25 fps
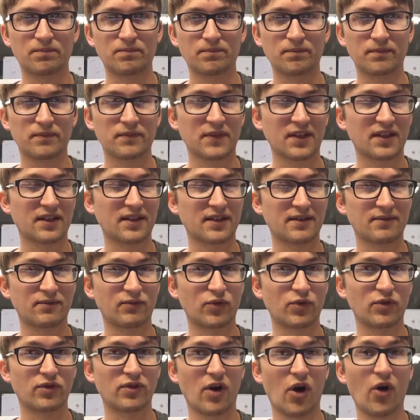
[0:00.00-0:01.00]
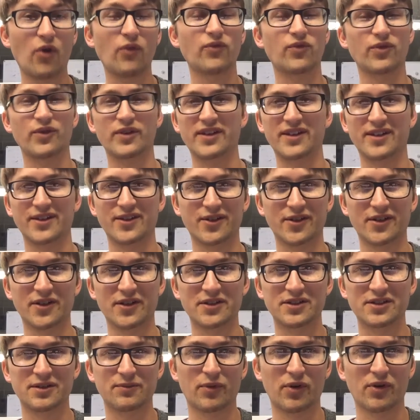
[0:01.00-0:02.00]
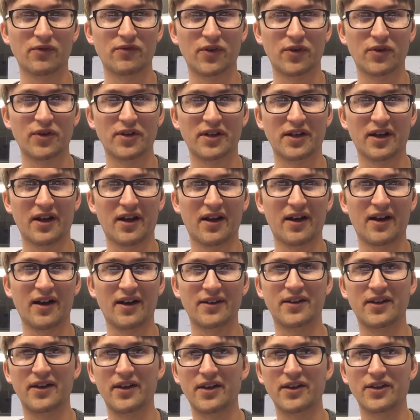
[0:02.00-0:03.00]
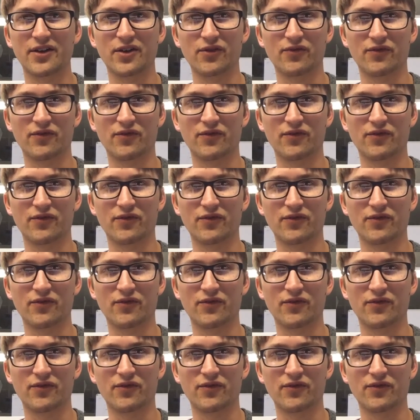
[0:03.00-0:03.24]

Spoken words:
that will hopefully encourage some more voting on your favorite